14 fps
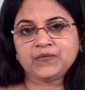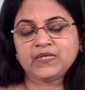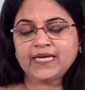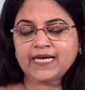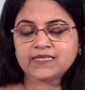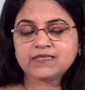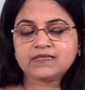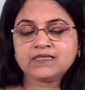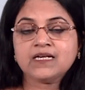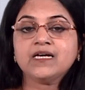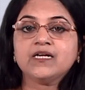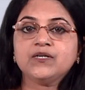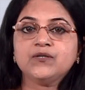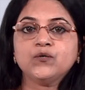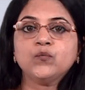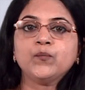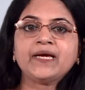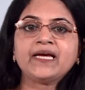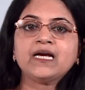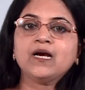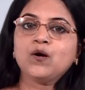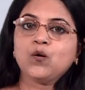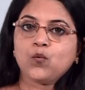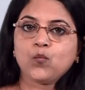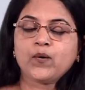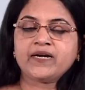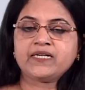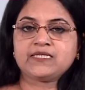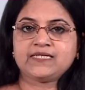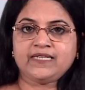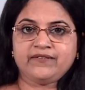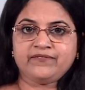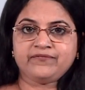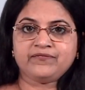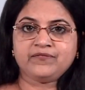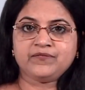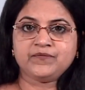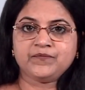Yes, knowing oneself.